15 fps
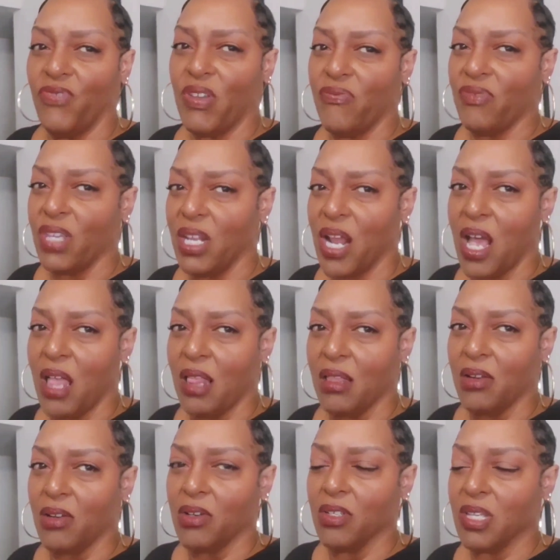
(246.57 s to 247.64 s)

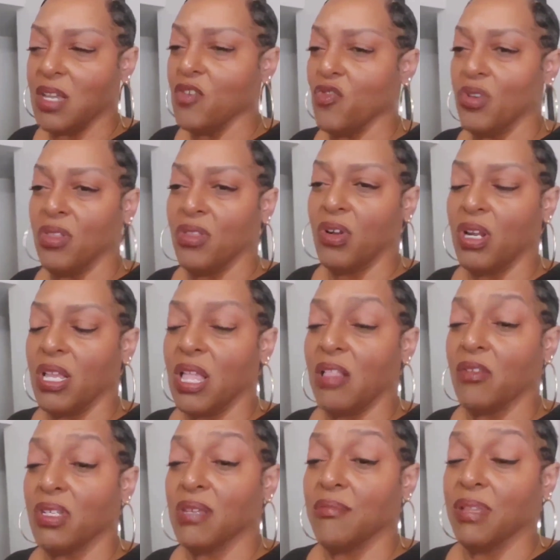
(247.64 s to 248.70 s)

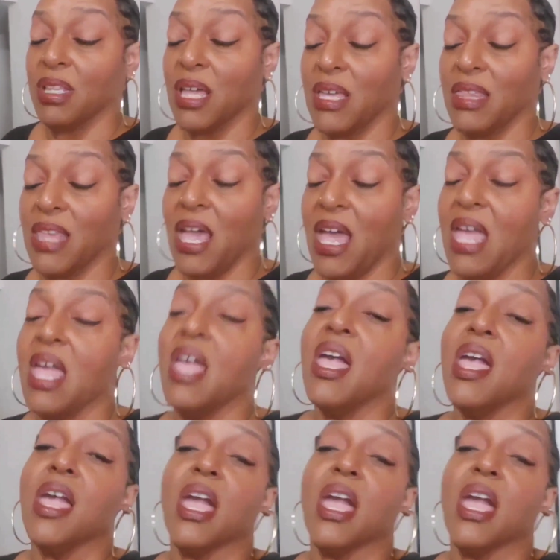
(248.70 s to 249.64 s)
$130, something like that.